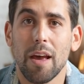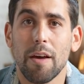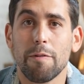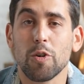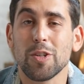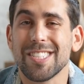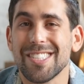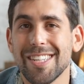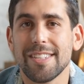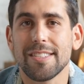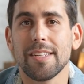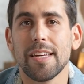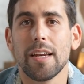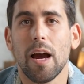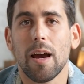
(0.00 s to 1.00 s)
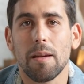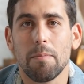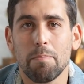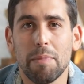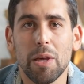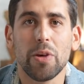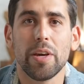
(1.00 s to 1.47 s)
for $69
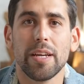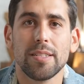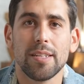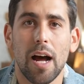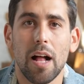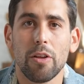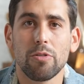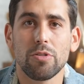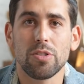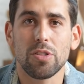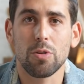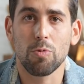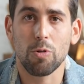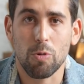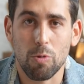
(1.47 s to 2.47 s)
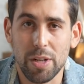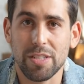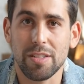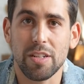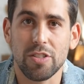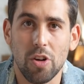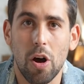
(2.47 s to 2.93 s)
million through
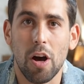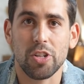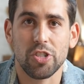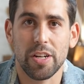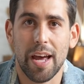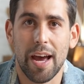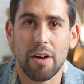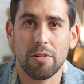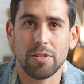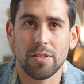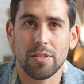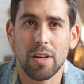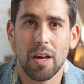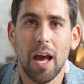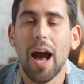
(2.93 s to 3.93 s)
Christie's auction house.